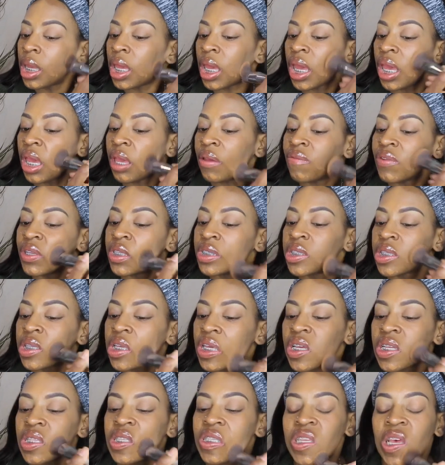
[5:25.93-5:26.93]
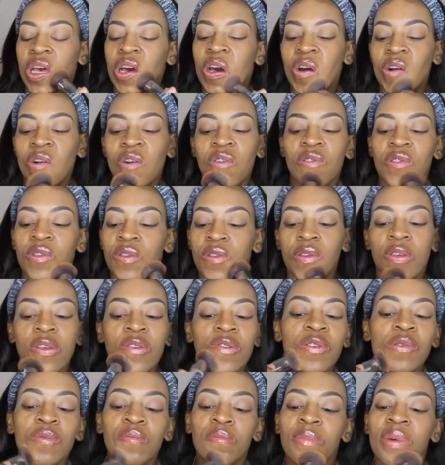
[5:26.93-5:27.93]
even skin tone,
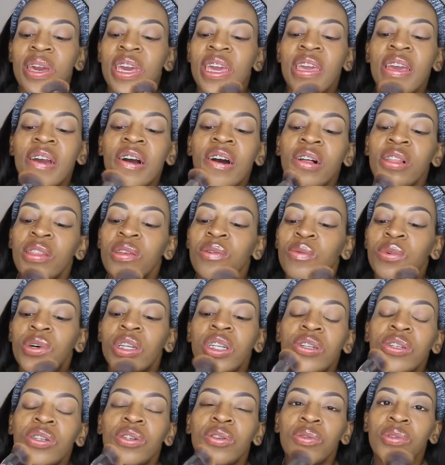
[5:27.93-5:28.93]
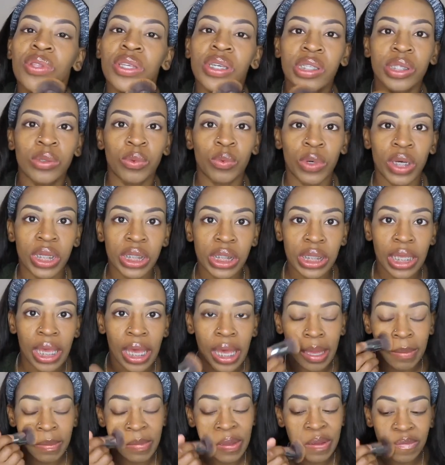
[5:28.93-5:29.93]
you may only want to do this one time.